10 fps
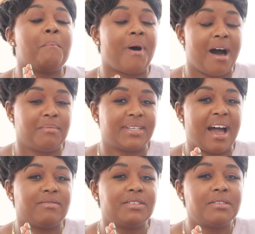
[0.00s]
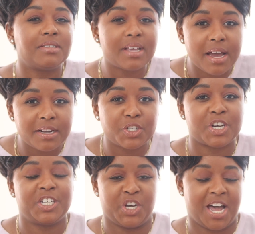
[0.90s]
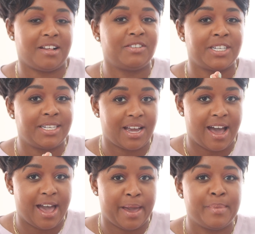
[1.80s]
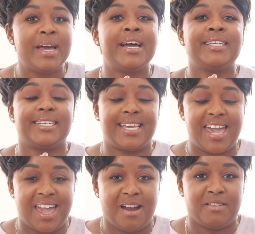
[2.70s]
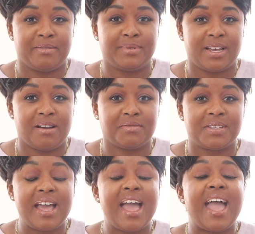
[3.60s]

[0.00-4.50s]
moms have such a challenging time to take care of themselves.